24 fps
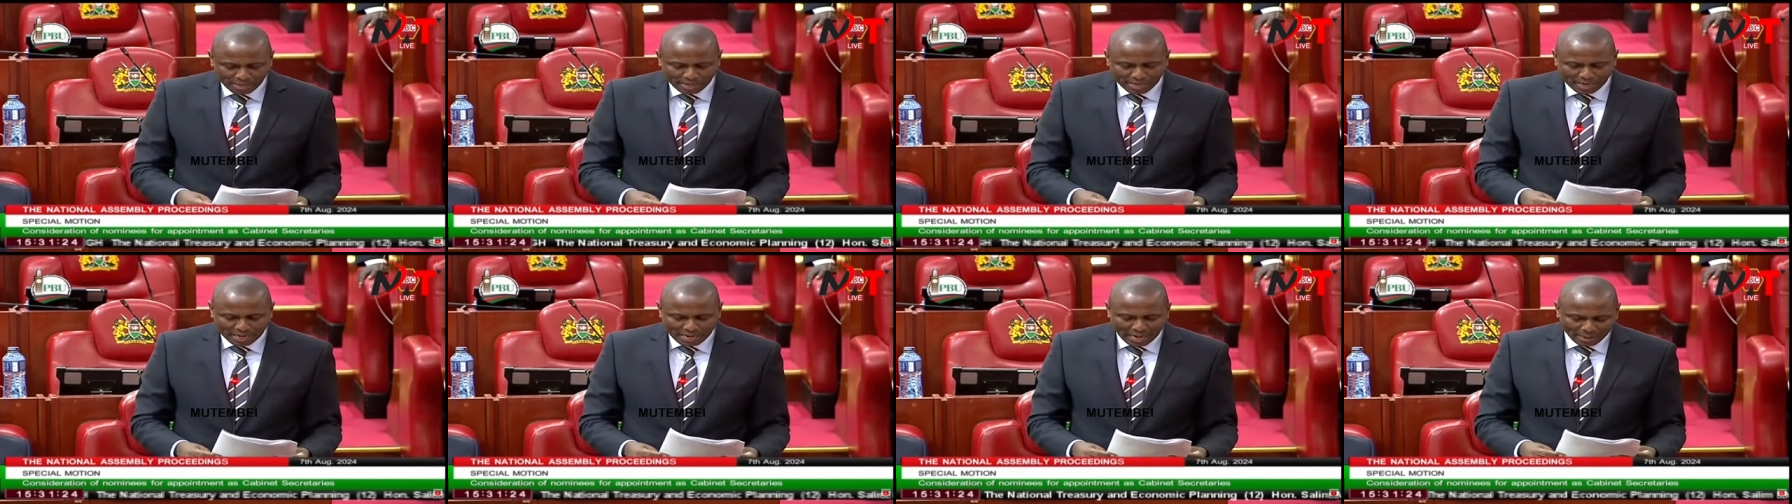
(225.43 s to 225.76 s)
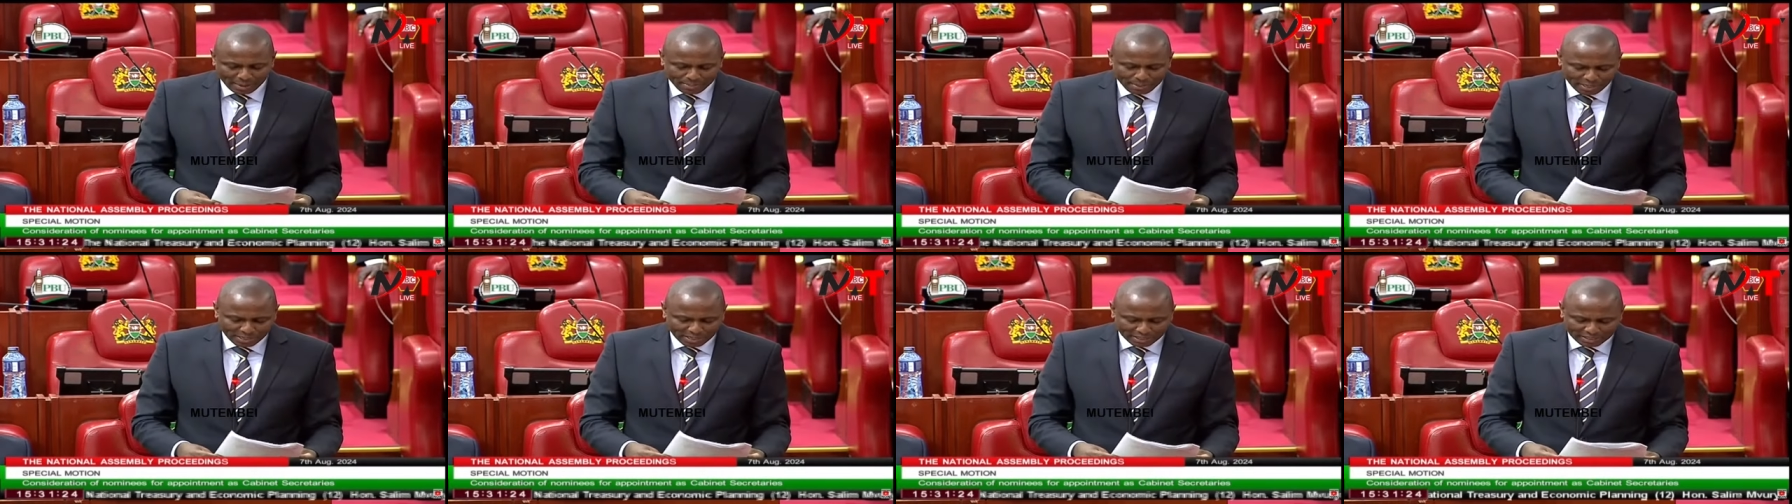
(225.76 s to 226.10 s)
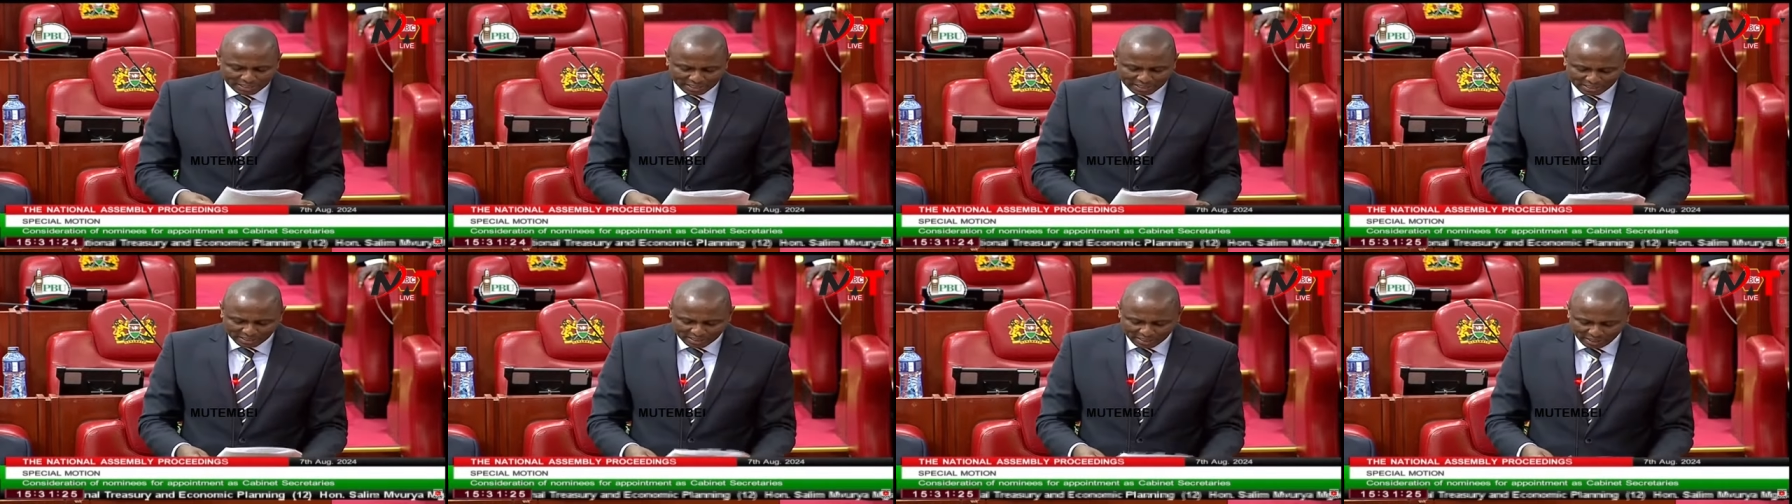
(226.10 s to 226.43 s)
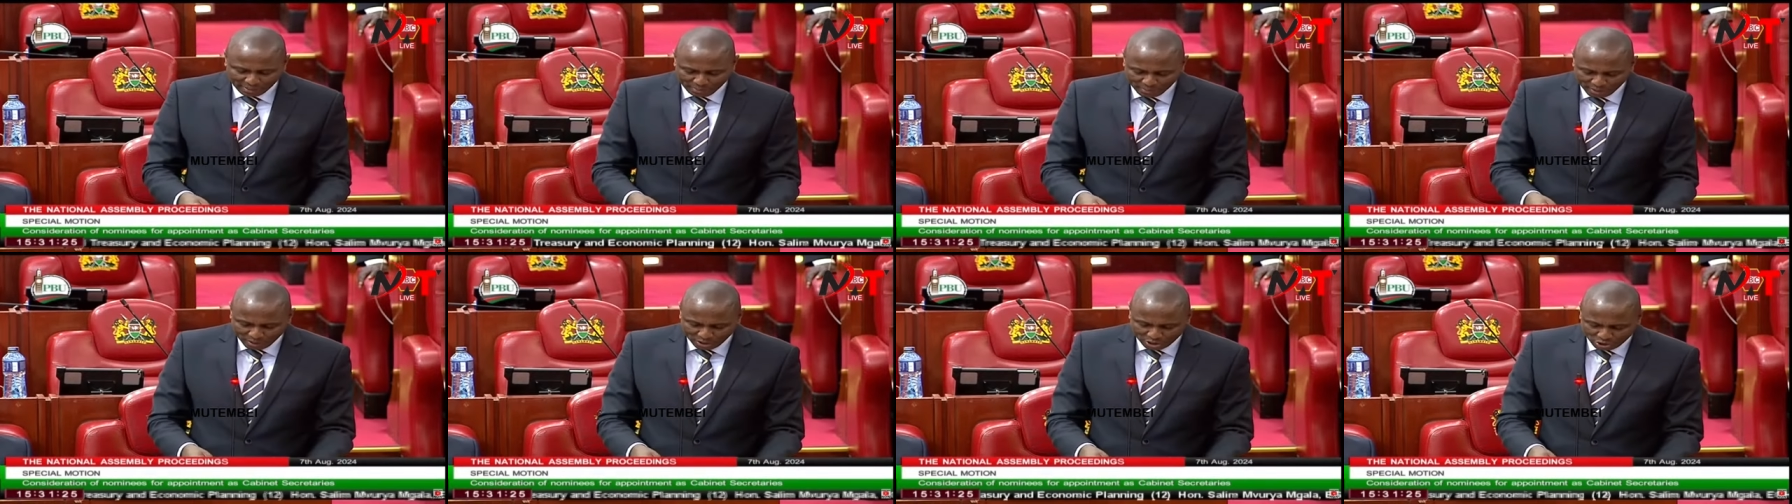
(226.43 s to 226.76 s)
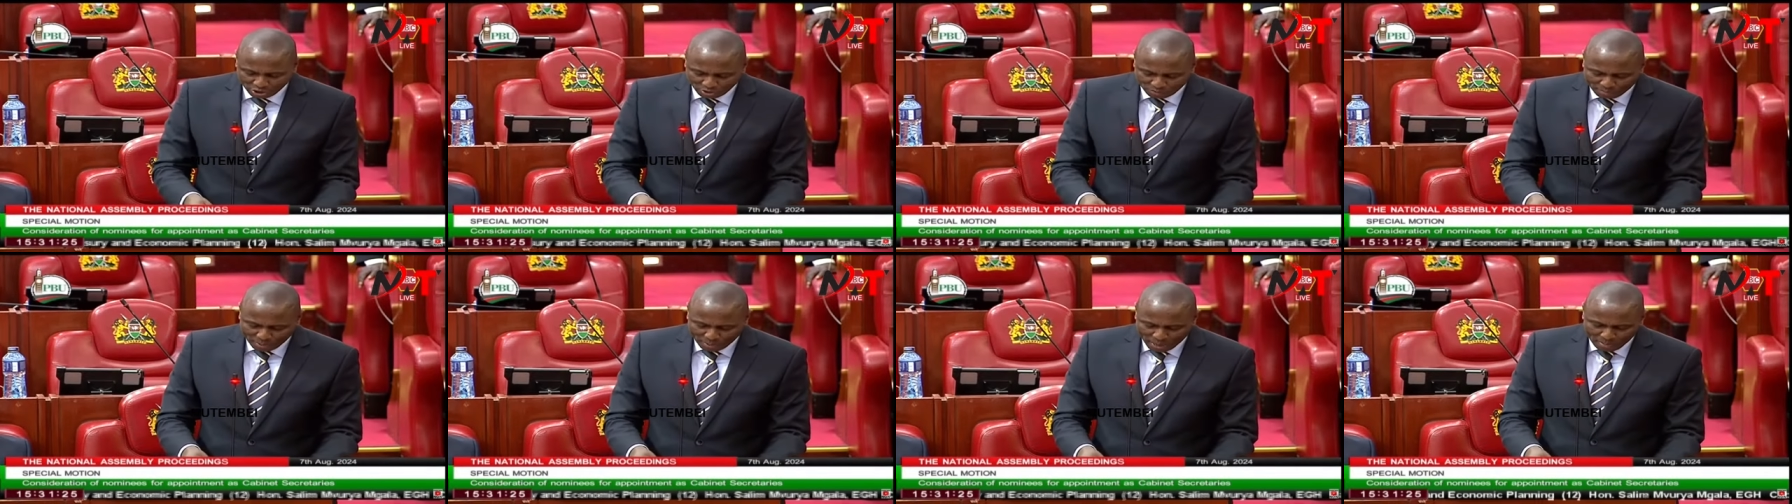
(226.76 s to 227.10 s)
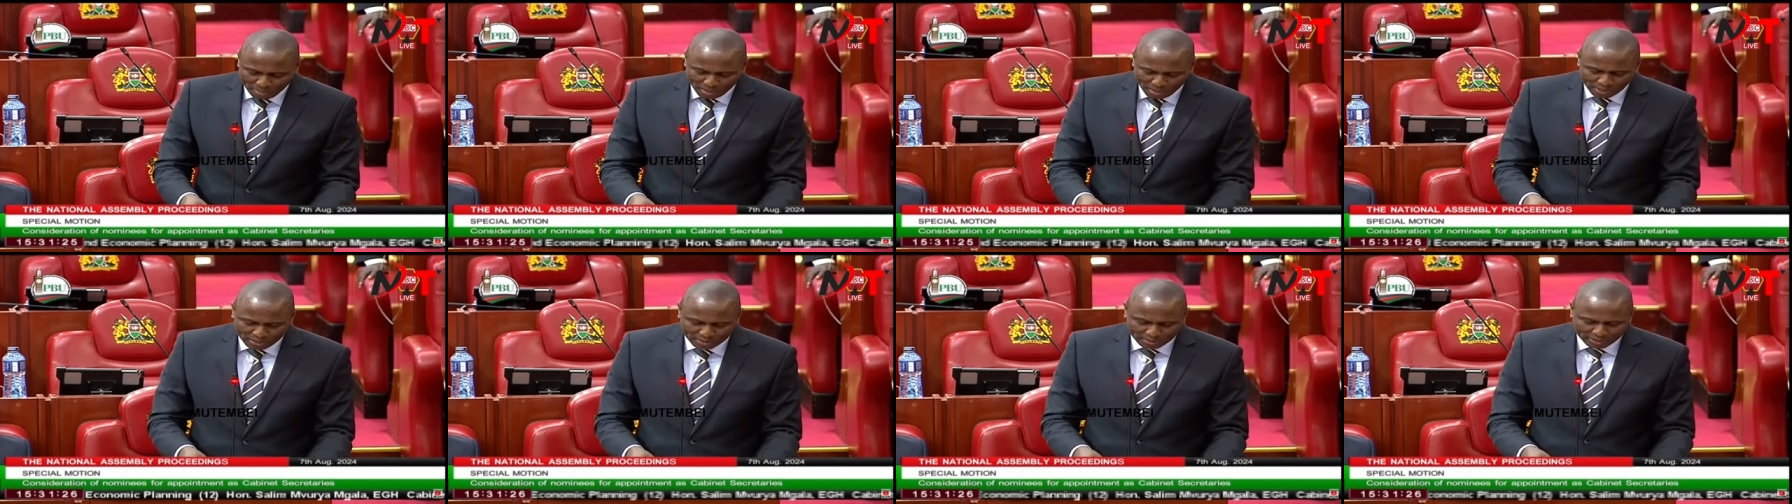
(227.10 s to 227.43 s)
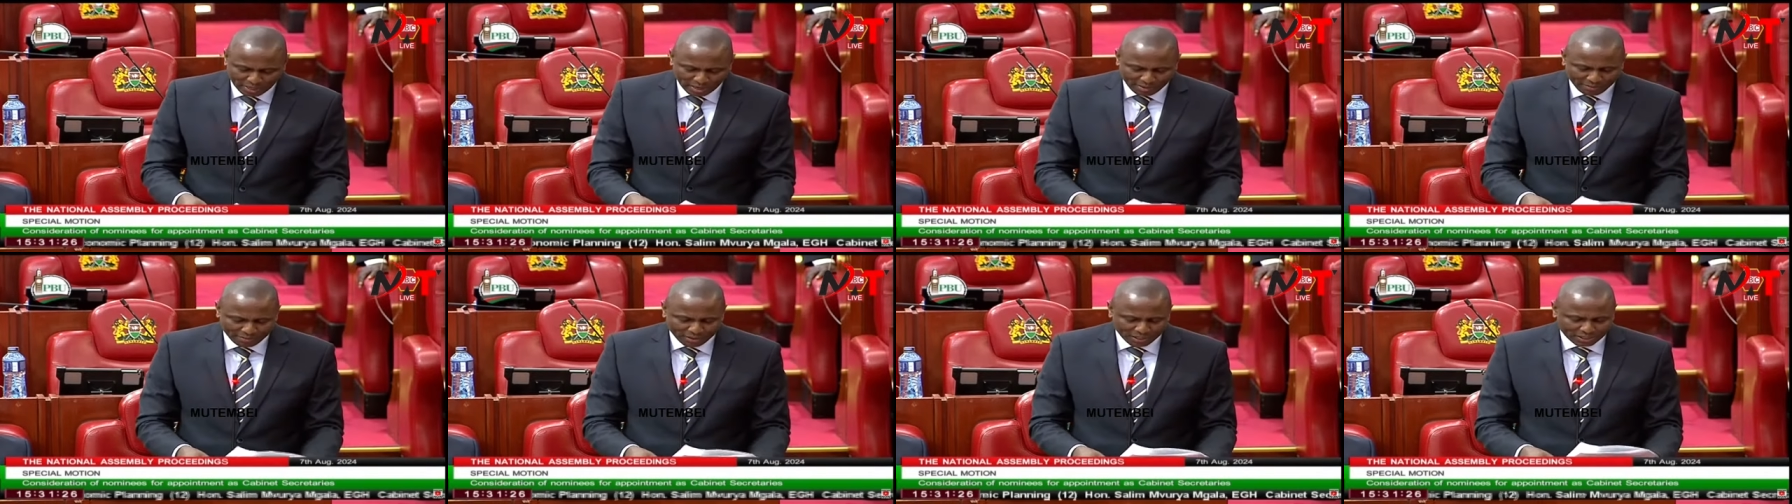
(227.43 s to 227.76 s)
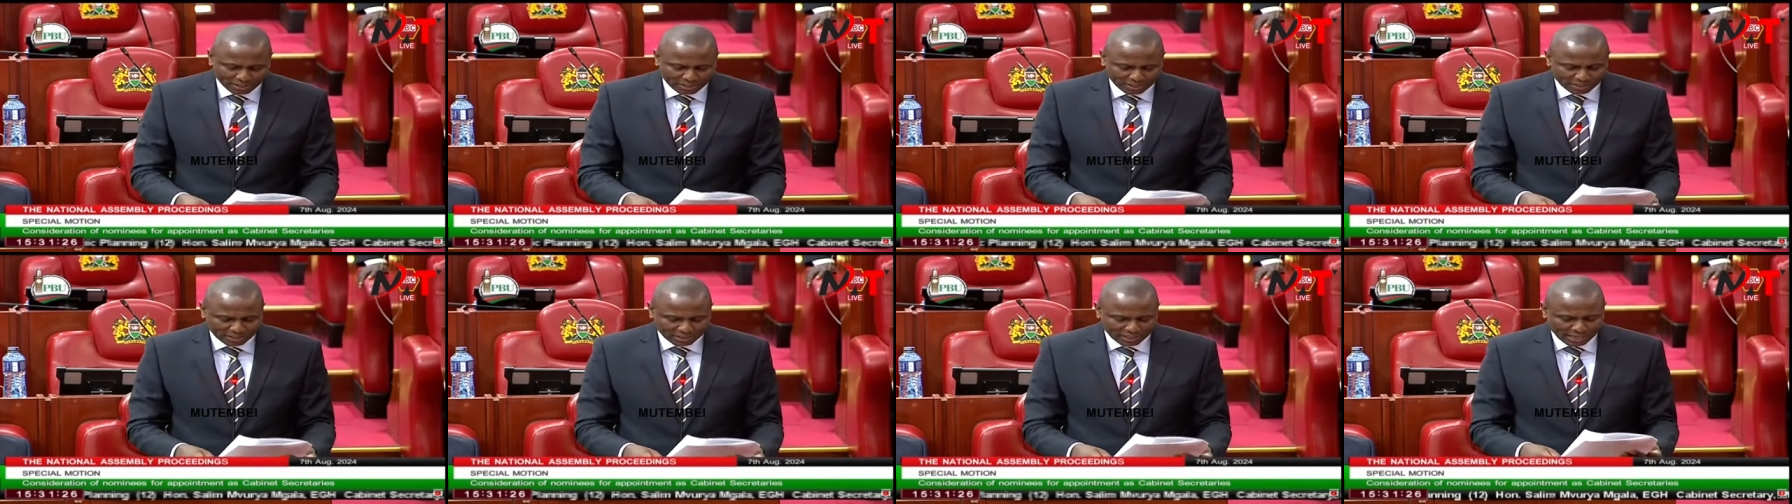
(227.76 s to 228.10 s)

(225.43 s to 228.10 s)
Cabinet Secretary, Ministry of Public Service